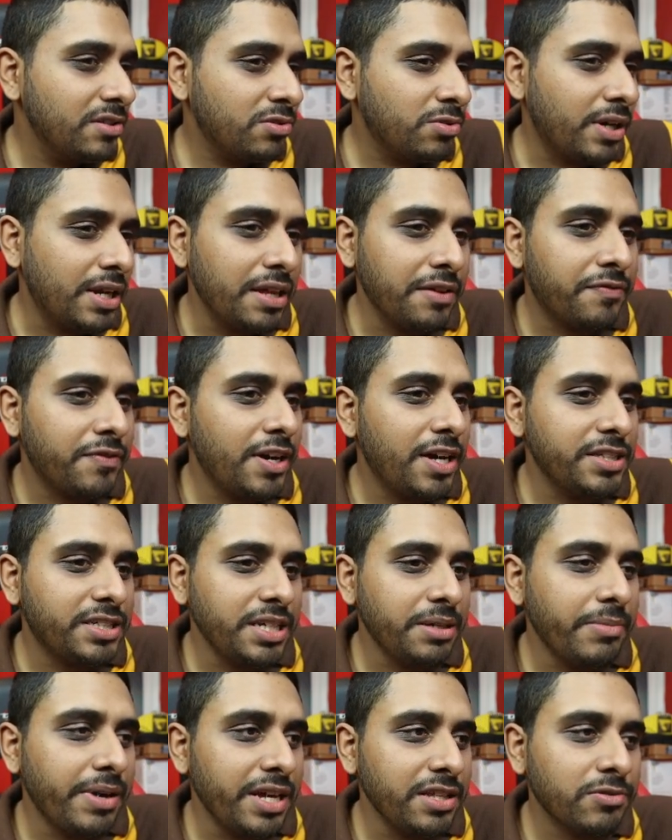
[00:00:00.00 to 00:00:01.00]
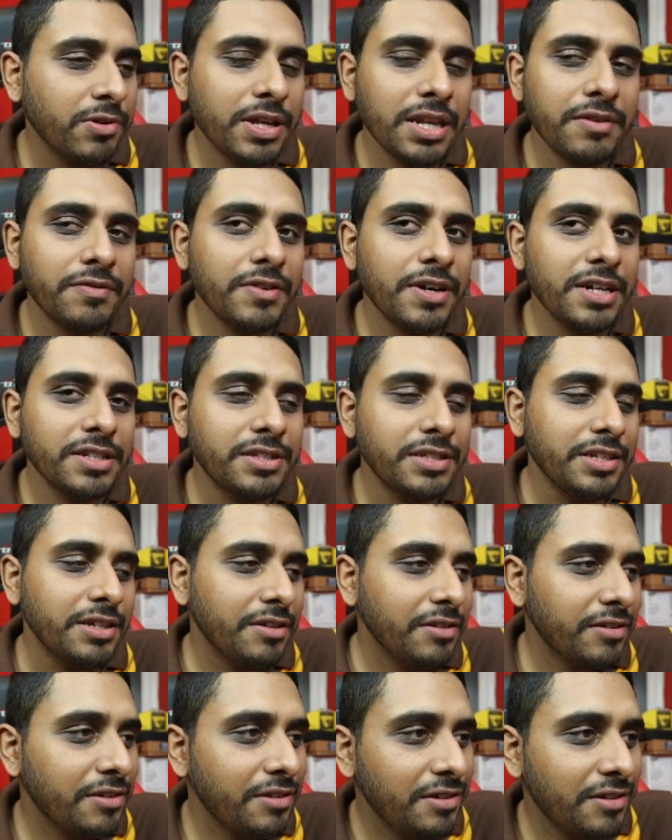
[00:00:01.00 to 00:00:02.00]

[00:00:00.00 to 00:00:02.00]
2030, mate. 2030.